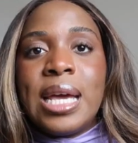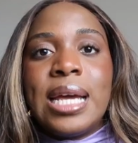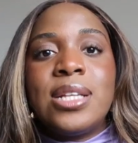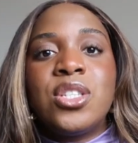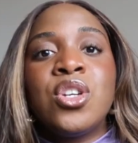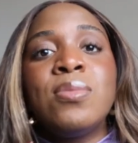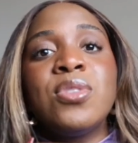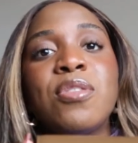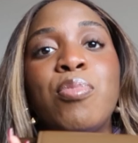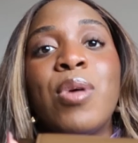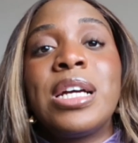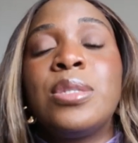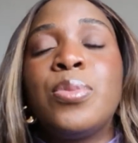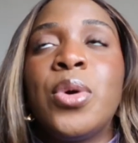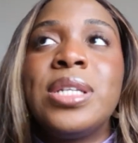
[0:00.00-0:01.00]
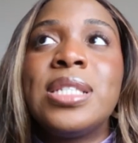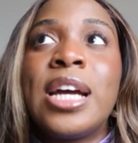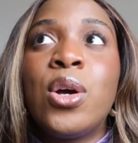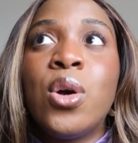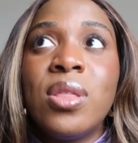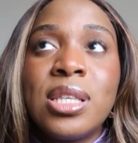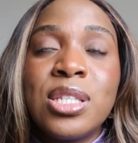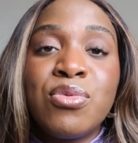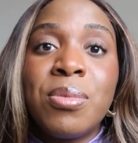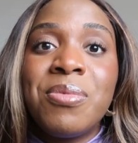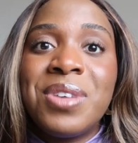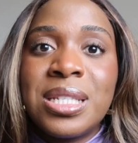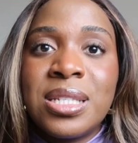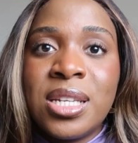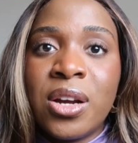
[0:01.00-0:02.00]
In terms of price point, I got this from
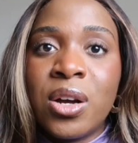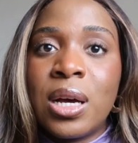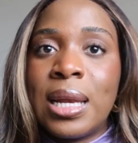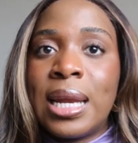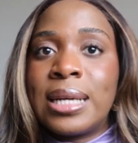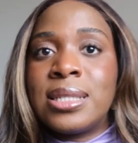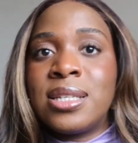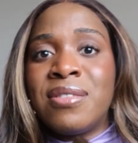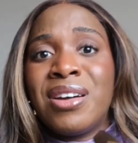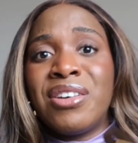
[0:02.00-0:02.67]
Vestiaire Collective.